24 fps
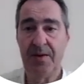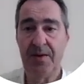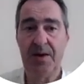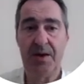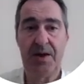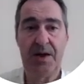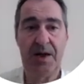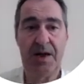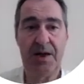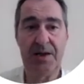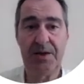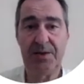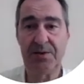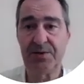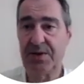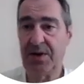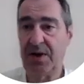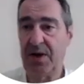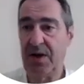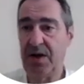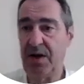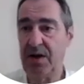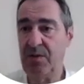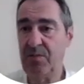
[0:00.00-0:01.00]
Other
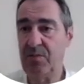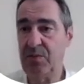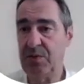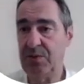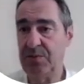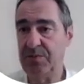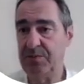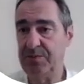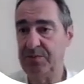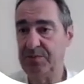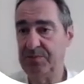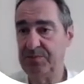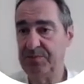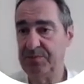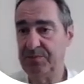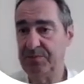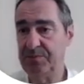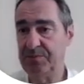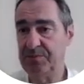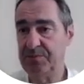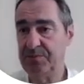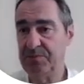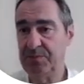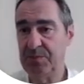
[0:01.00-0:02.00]
time,
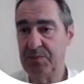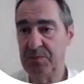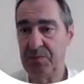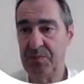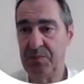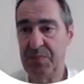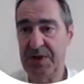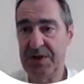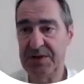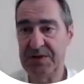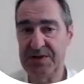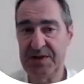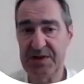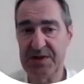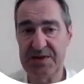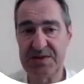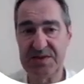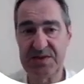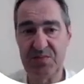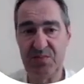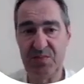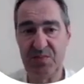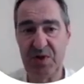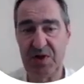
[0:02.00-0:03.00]

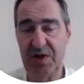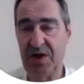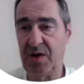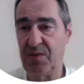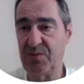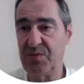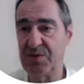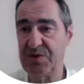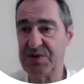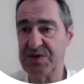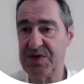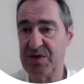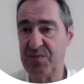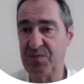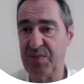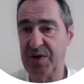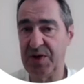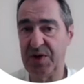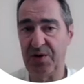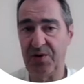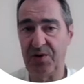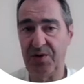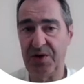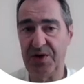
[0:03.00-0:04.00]
petals become
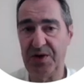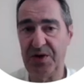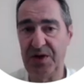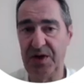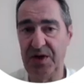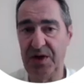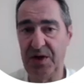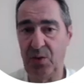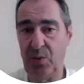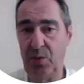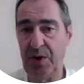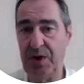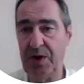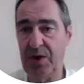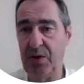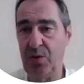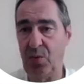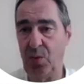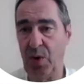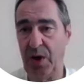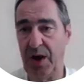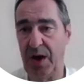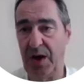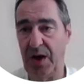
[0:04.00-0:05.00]
sepaloid in a weaker
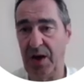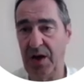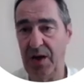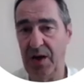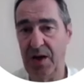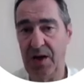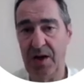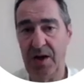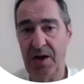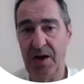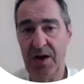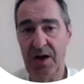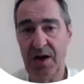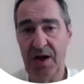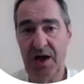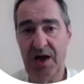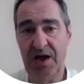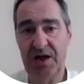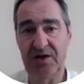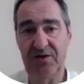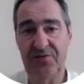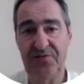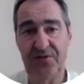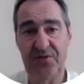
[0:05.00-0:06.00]
way
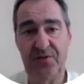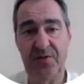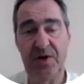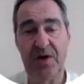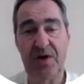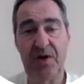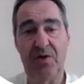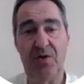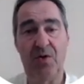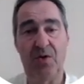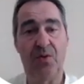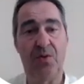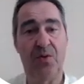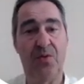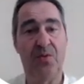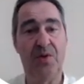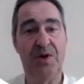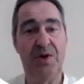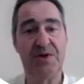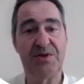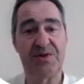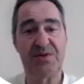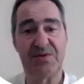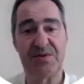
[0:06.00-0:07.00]
and for unknown
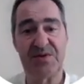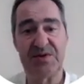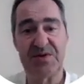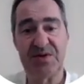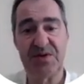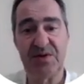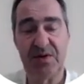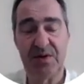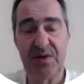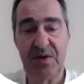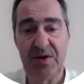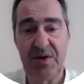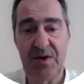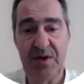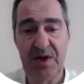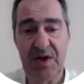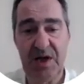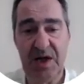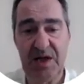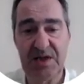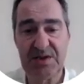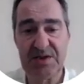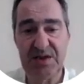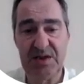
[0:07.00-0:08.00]
reasons,
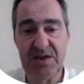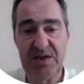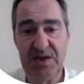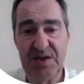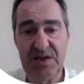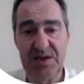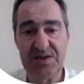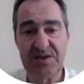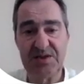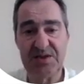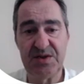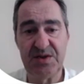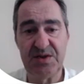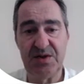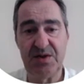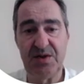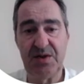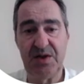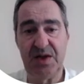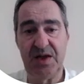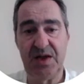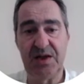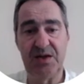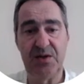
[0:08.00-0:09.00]
as in this
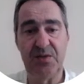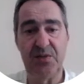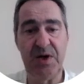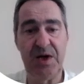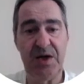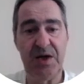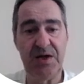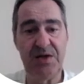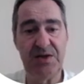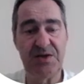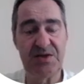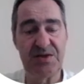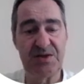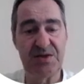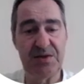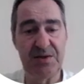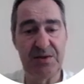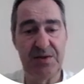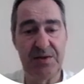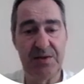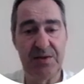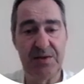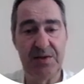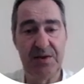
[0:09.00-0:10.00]
landrace
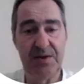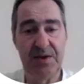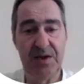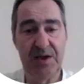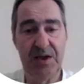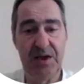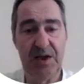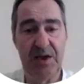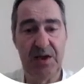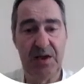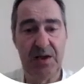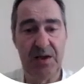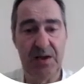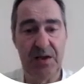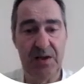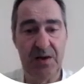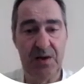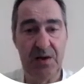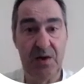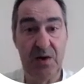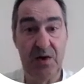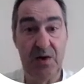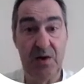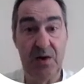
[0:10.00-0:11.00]
in
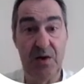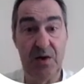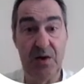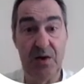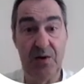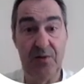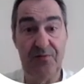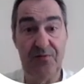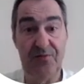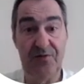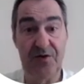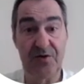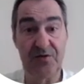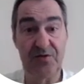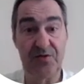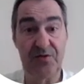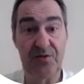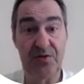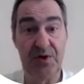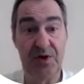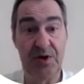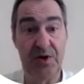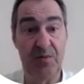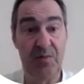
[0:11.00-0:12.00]
the
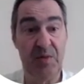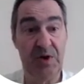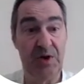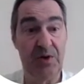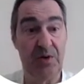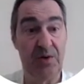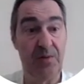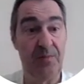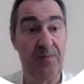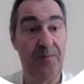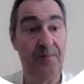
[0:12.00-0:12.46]
photo in the middle.